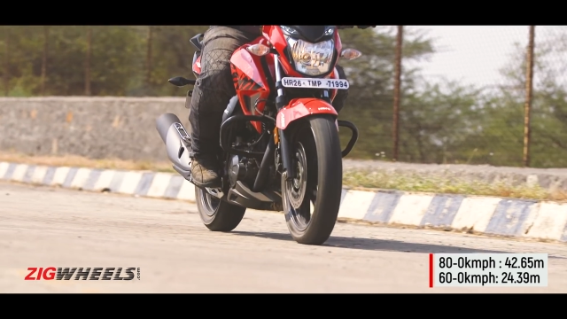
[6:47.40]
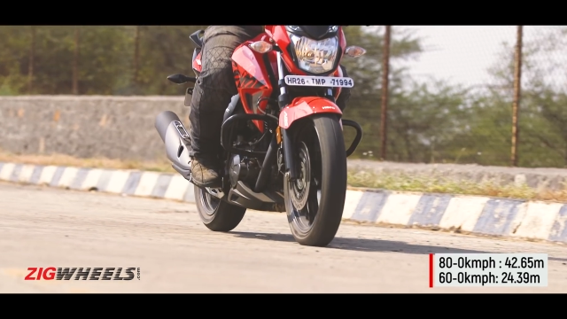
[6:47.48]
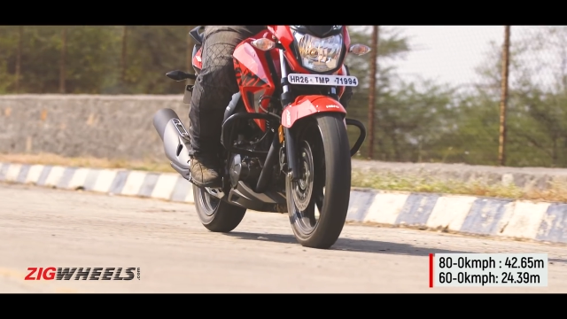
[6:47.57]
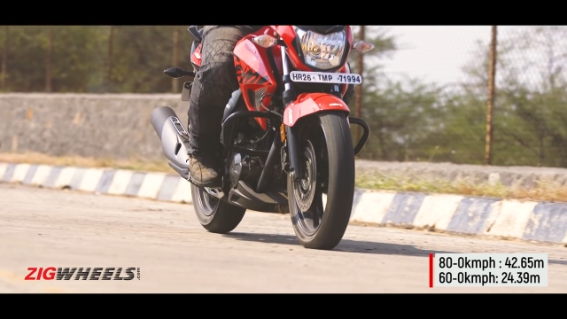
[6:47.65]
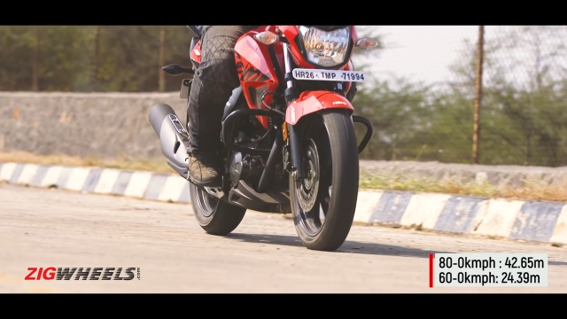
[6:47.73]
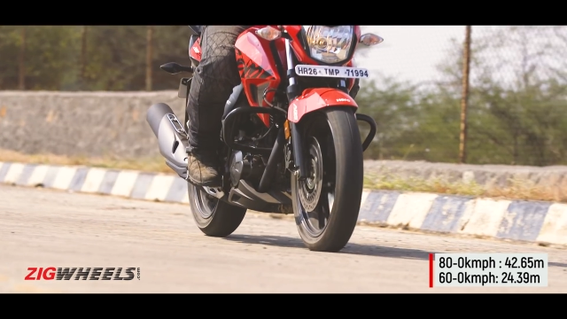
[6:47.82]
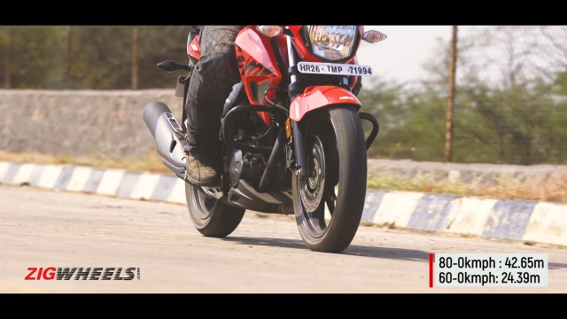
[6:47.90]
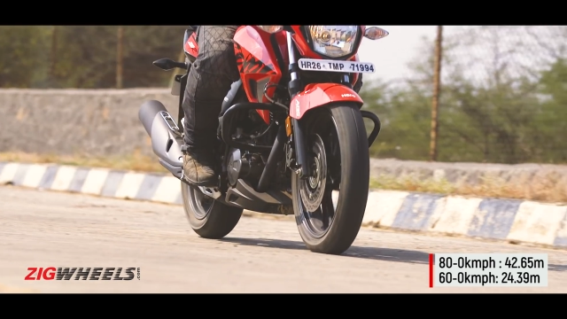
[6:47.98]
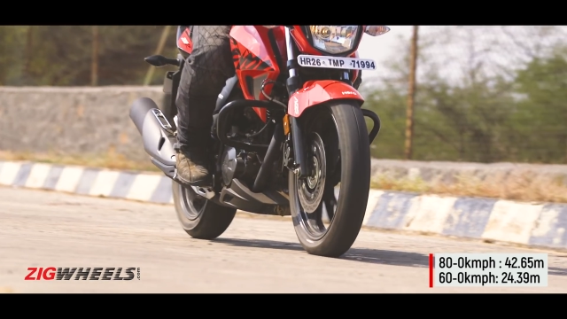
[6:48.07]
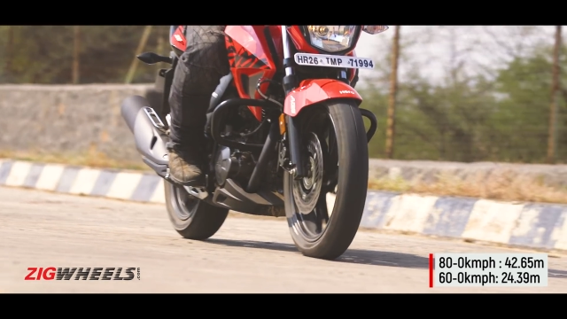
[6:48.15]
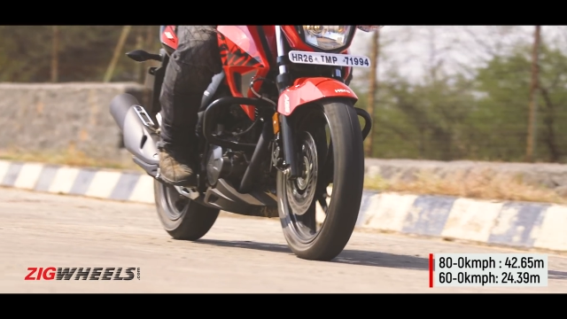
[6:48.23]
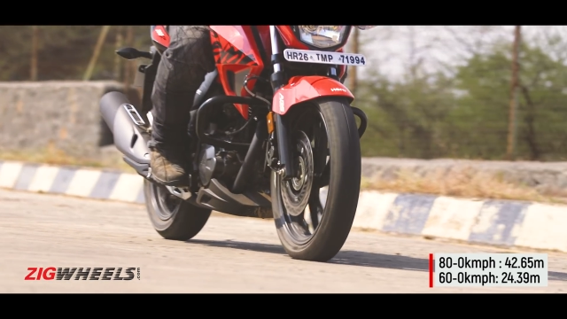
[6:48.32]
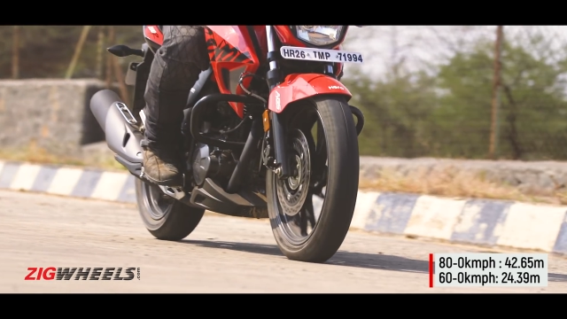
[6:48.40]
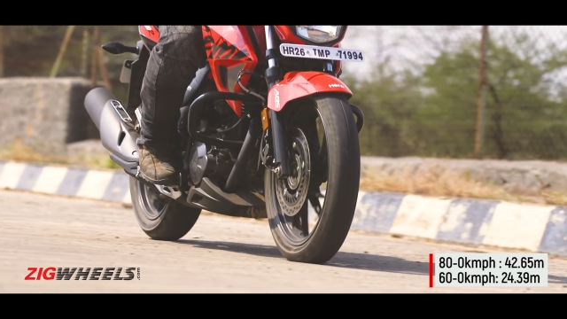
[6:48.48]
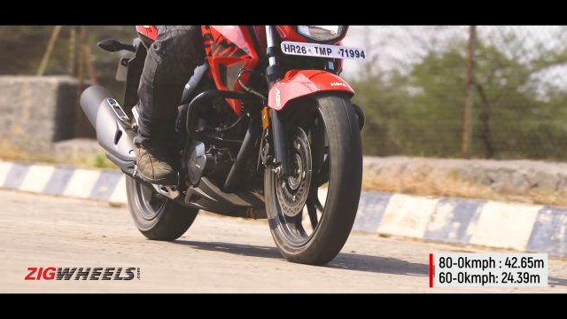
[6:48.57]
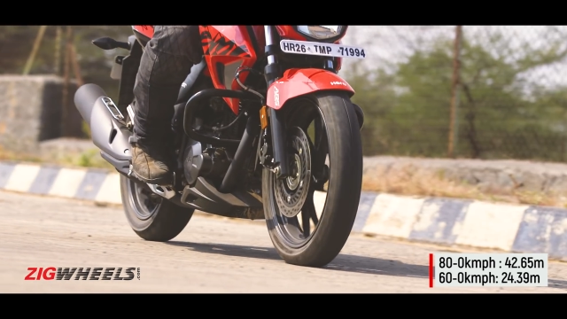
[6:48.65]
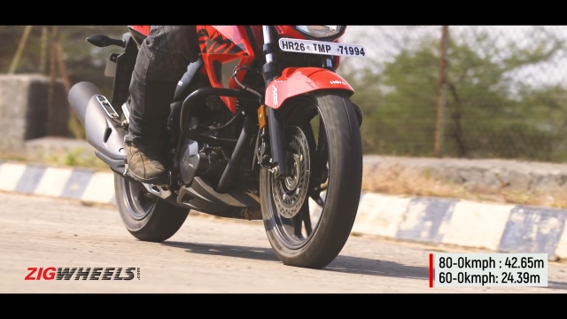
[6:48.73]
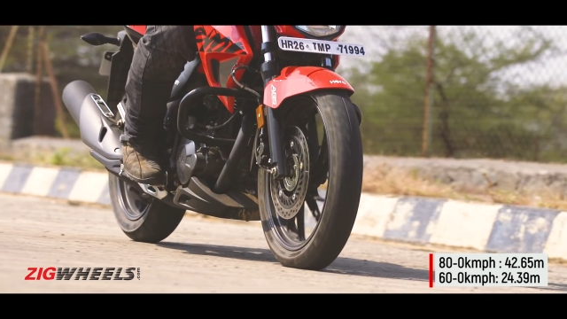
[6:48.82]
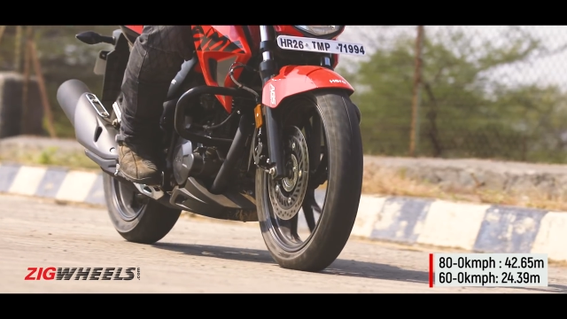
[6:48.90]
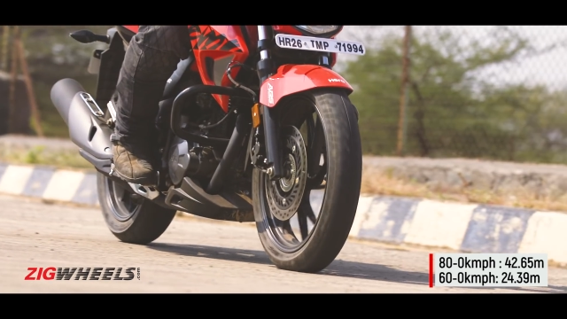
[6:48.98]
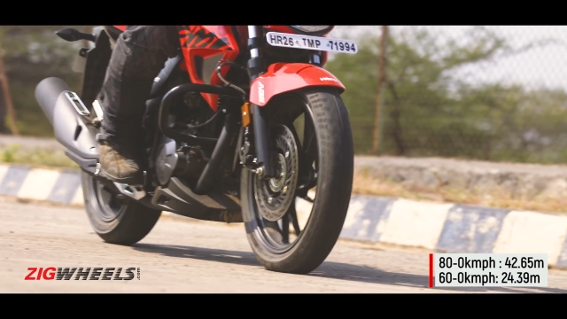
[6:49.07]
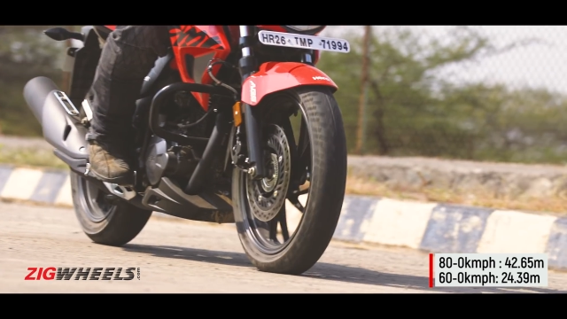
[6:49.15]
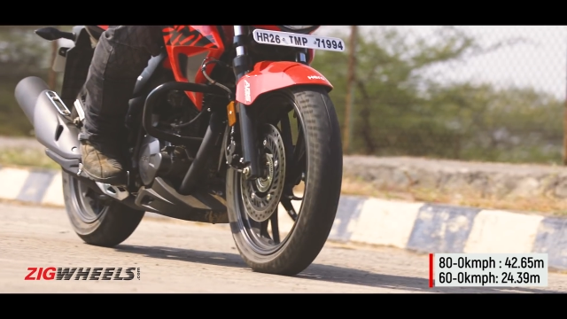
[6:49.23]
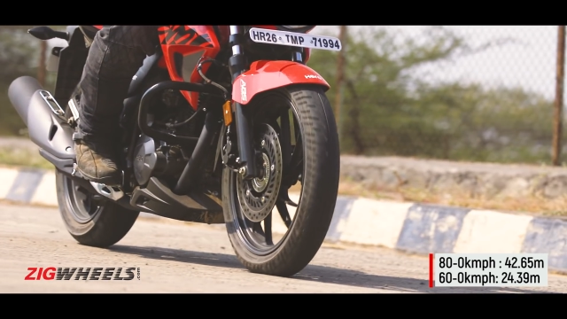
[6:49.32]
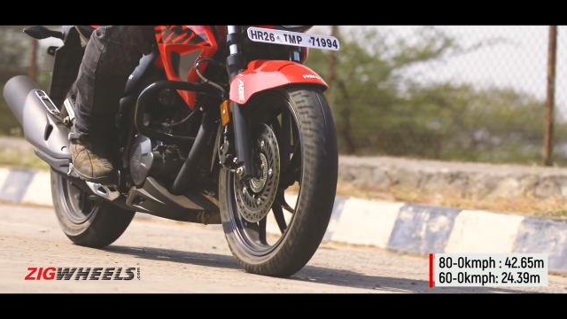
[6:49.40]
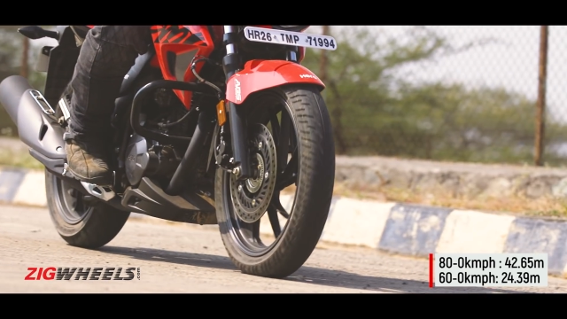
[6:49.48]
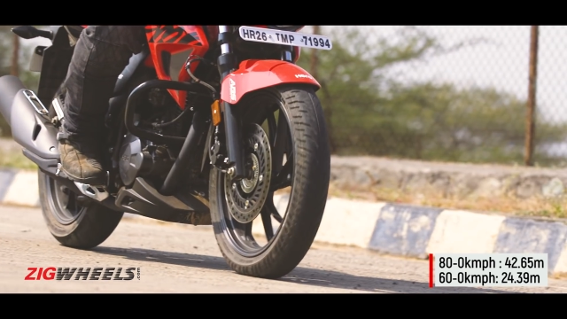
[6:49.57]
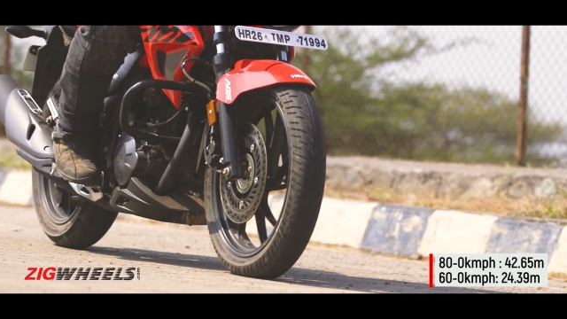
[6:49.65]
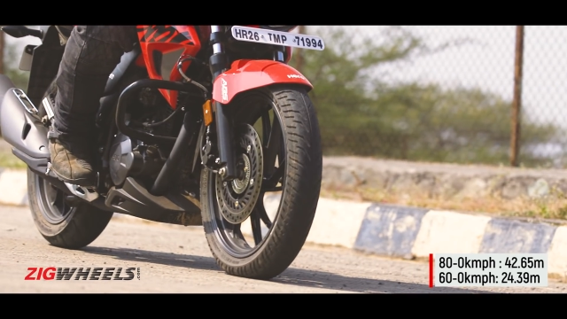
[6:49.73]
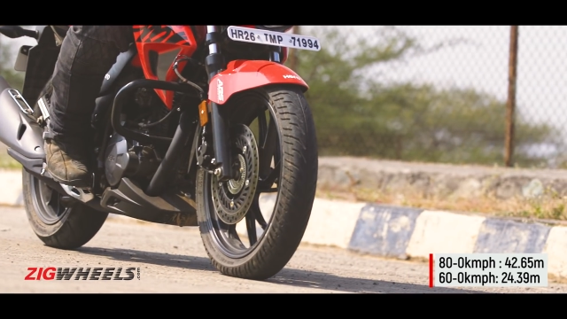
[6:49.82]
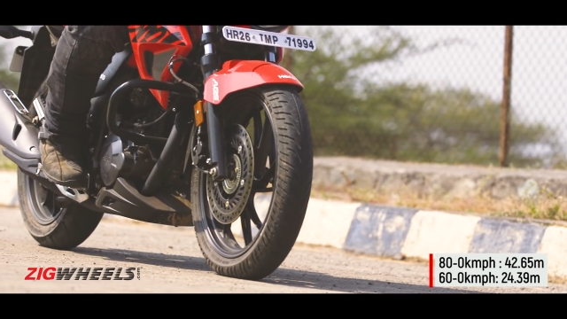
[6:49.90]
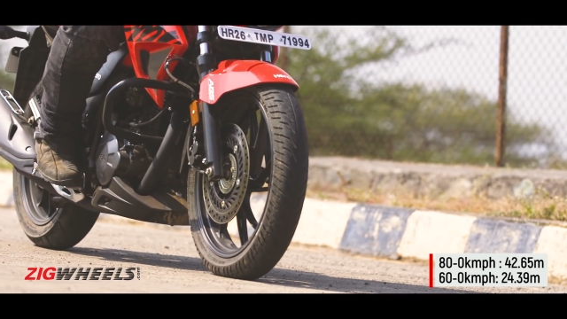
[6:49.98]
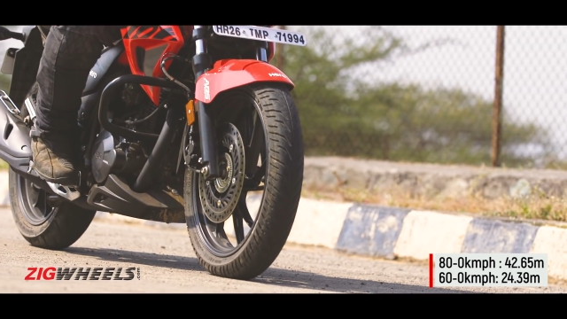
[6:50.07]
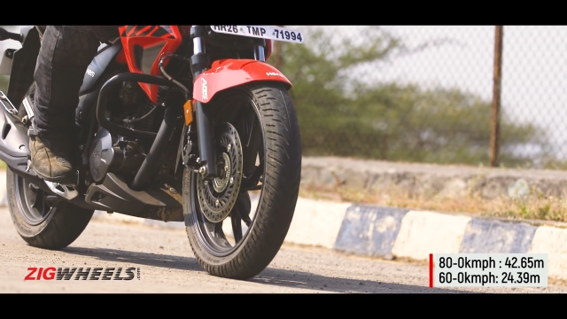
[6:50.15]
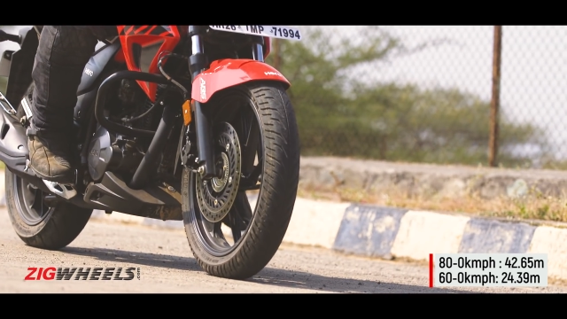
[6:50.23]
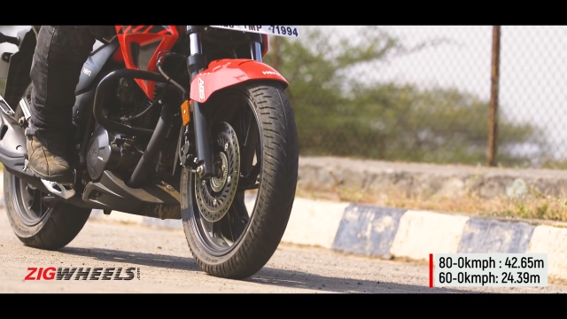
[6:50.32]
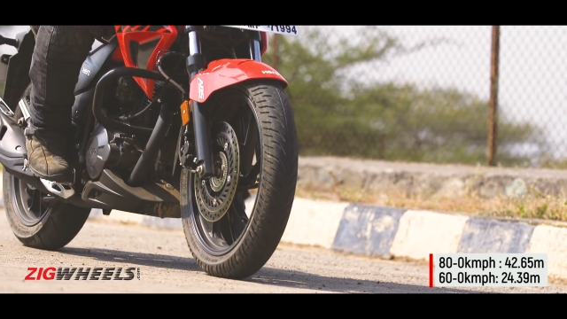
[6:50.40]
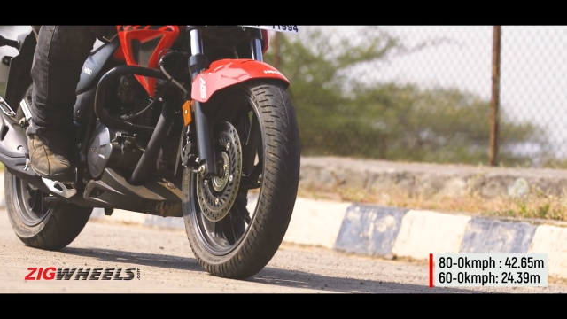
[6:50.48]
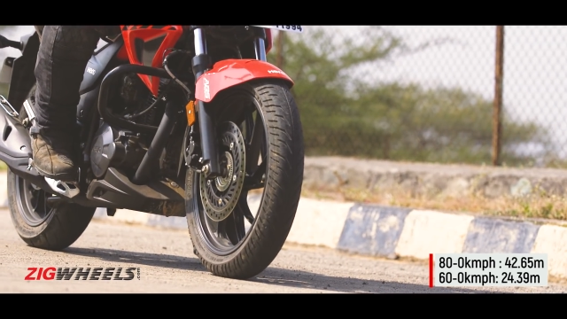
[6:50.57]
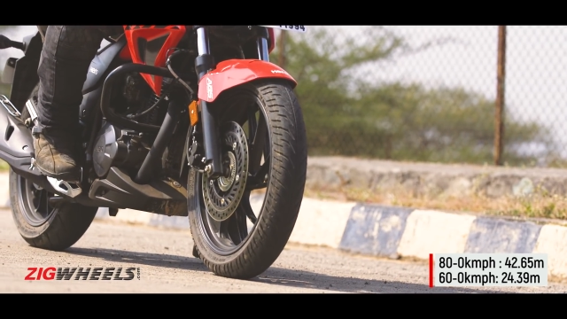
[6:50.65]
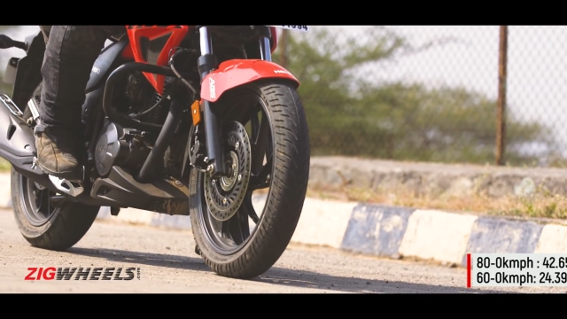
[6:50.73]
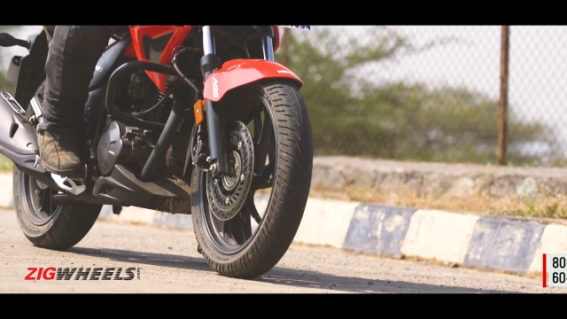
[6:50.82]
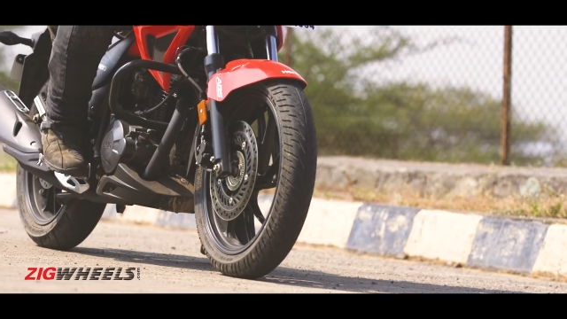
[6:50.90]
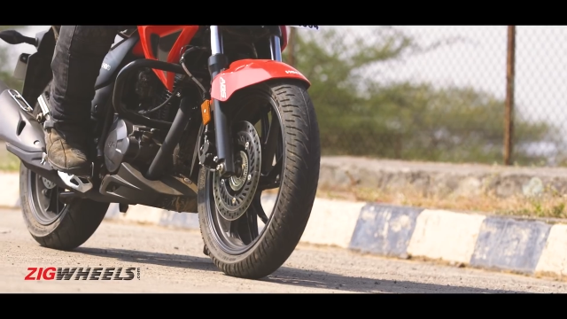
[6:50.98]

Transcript: (no speaker visible)